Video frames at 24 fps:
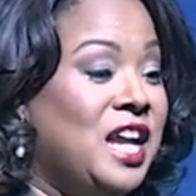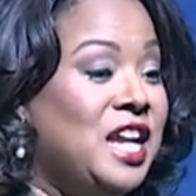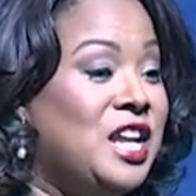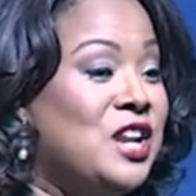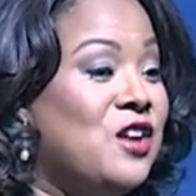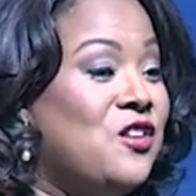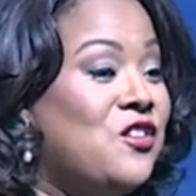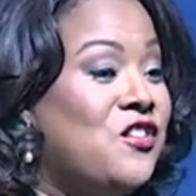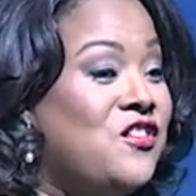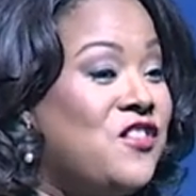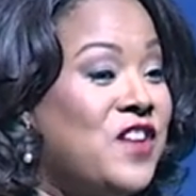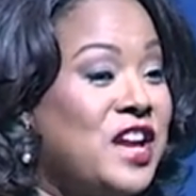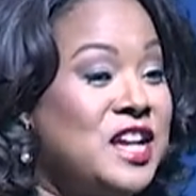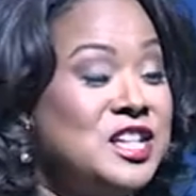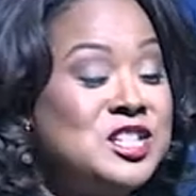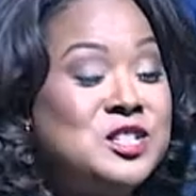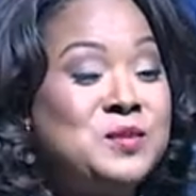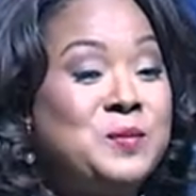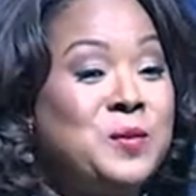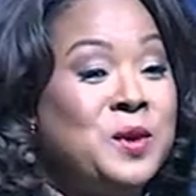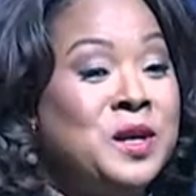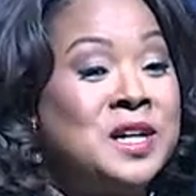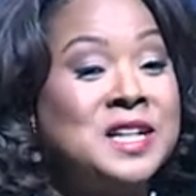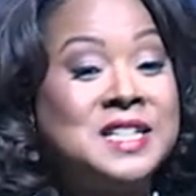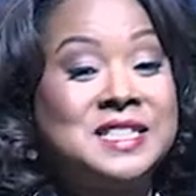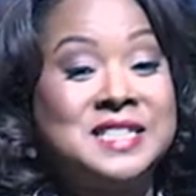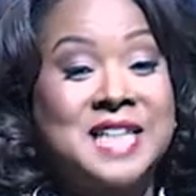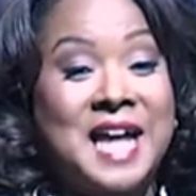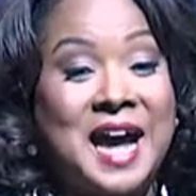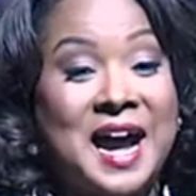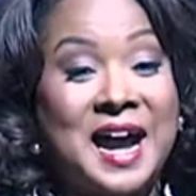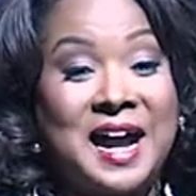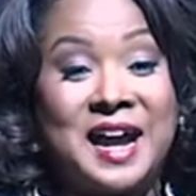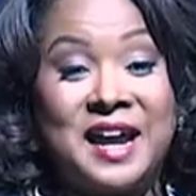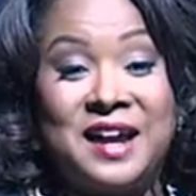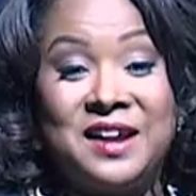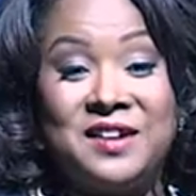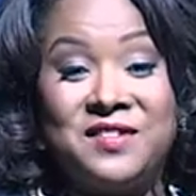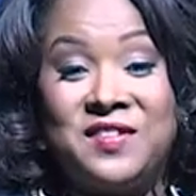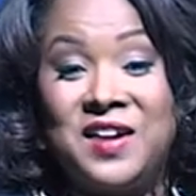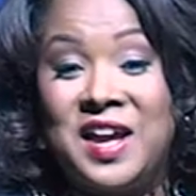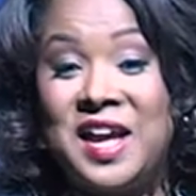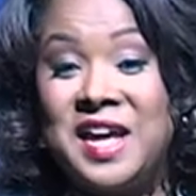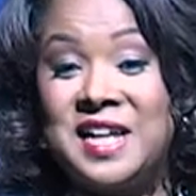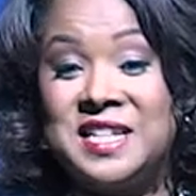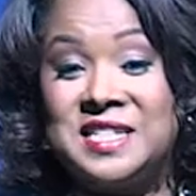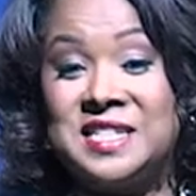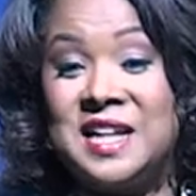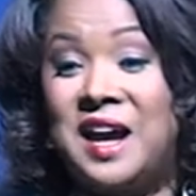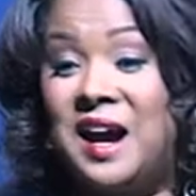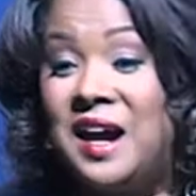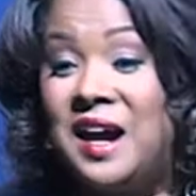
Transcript: You know, Facebook Live has